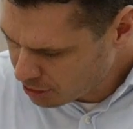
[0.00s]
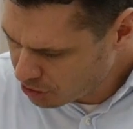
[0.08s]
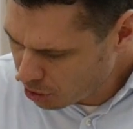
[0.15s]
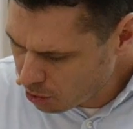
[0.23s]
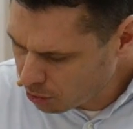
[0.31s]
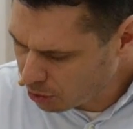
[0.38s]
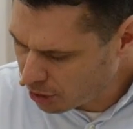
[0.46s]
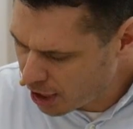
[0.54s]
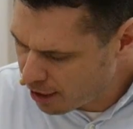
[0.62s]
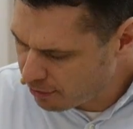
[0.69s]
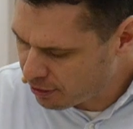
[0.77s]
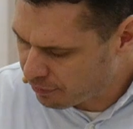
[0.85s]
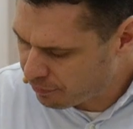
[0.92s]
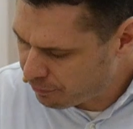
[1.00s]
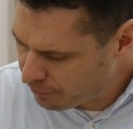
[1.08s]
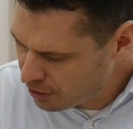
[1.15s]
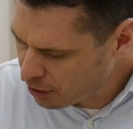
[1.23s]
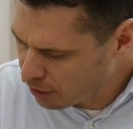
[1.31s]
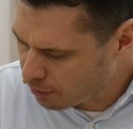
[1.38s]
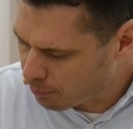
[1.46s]
Don't let the
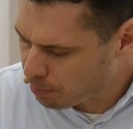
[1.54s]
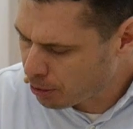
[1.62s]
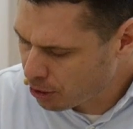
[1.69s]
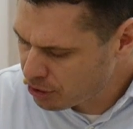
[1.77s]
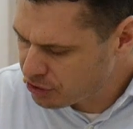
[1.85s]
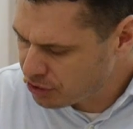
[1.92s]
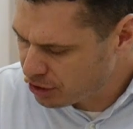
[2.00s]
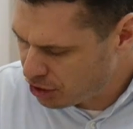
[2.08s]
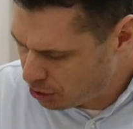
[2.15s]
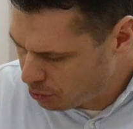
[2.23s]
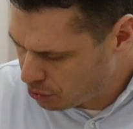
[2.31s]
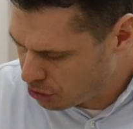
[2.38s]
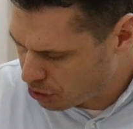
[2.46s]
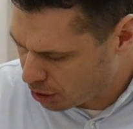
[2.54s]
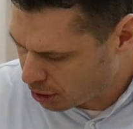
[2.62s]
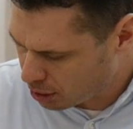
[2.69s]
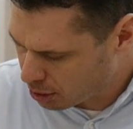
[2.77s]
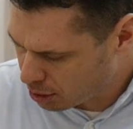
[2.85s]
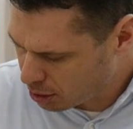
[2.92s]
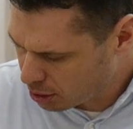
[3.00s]
fear of
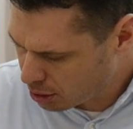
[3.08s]
persecution